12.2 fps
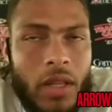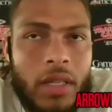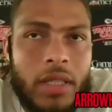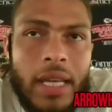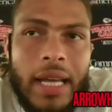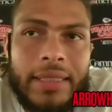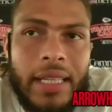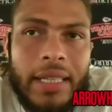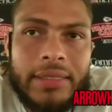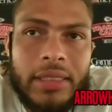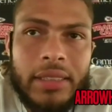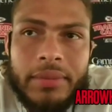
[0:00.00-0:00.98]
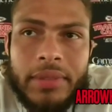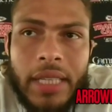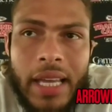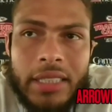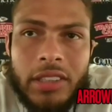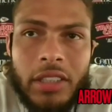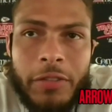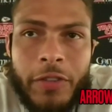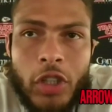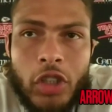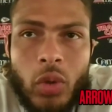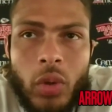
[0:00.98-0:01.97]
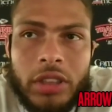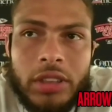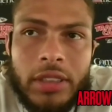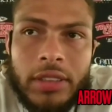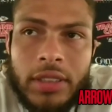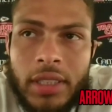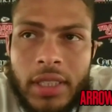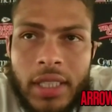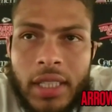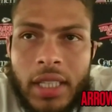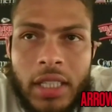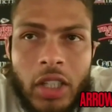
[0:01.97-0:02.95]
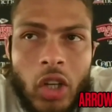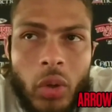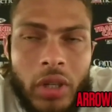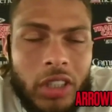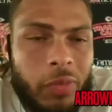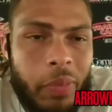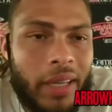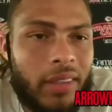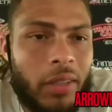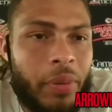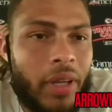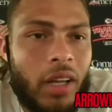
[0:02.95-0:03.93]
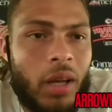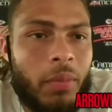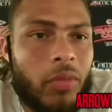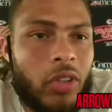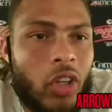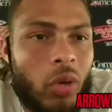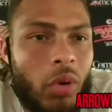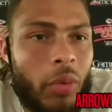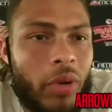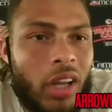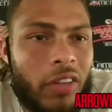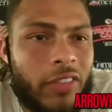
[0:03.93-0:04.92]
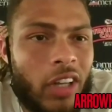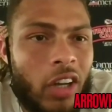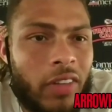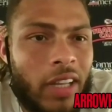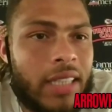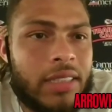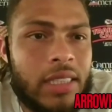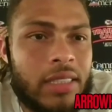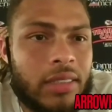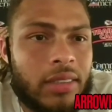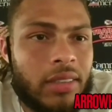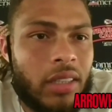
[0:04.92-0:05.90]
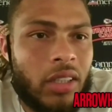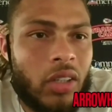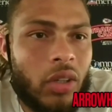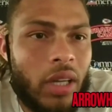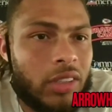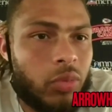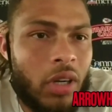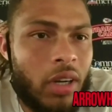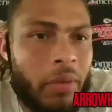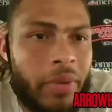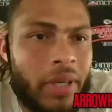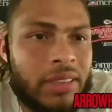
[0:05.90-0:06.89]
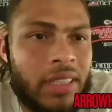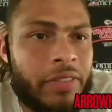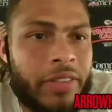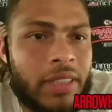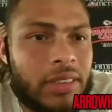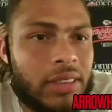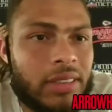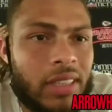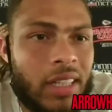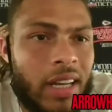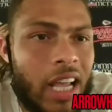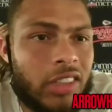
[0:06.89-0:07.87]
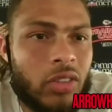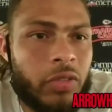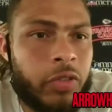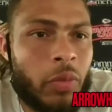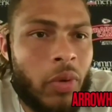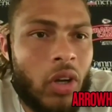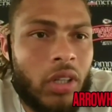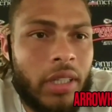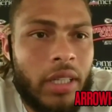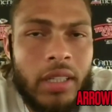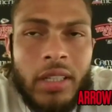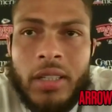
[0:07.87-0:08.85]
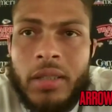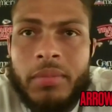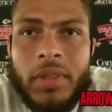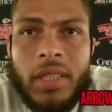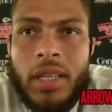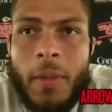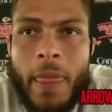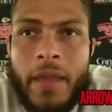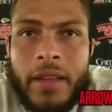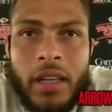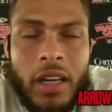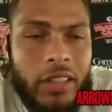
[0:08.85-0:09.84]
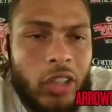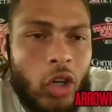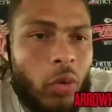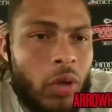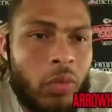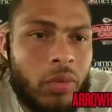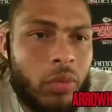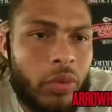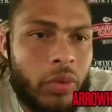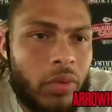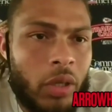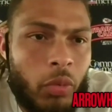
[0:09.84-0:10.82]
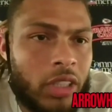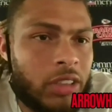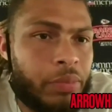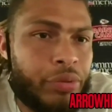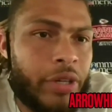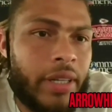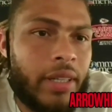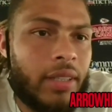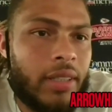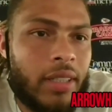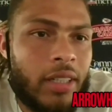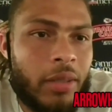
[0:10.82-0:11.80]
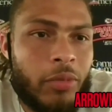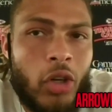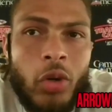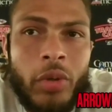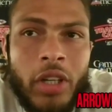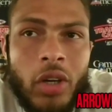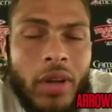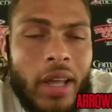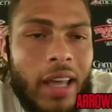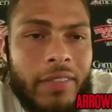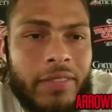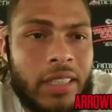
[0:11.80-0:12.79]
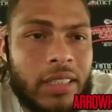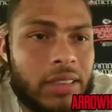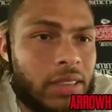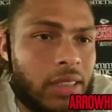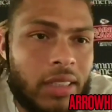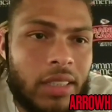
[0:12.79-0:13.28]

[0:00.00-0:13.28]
Yeah, I think to, to answer your first question, you know, we expect to pick up, you know, where we left off last season, you know, as one of the best defenses in the National Football League. Um, uh, no, we, we, we wasn't pretty. Um, no, we don't have this,